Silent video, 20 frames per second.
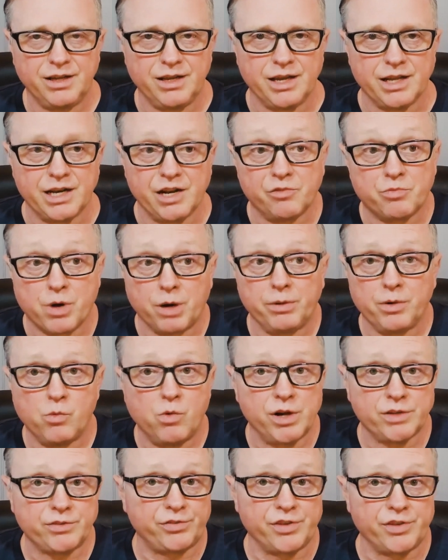And I've probably
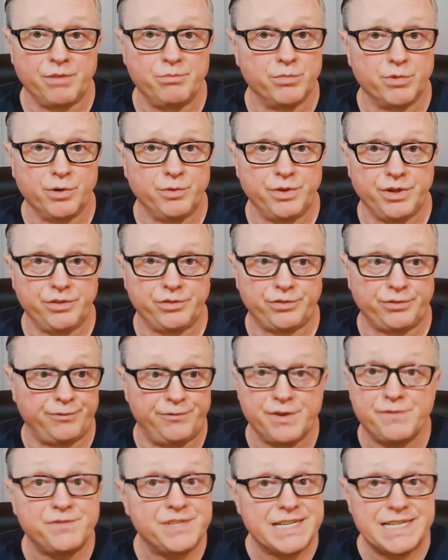watched some movies
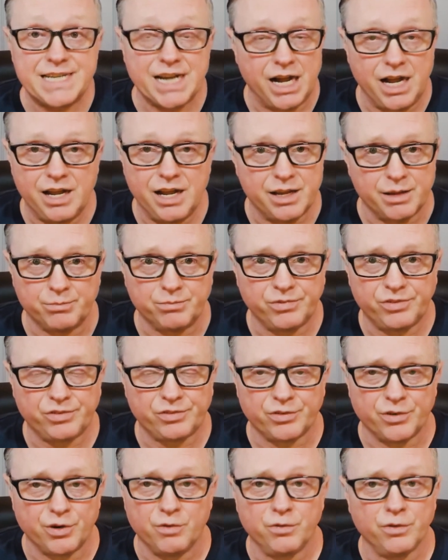50 times
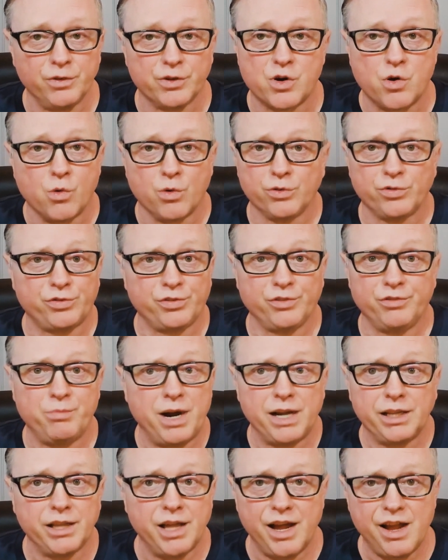over the course of
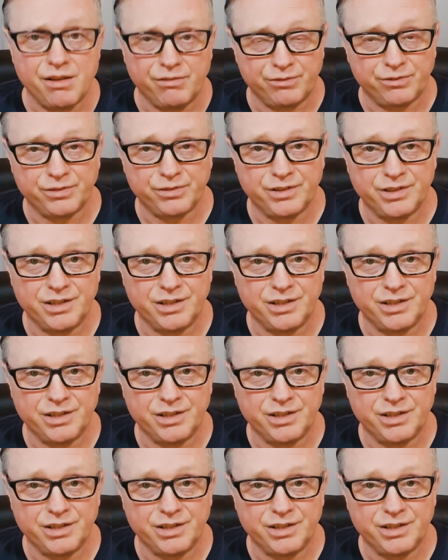my life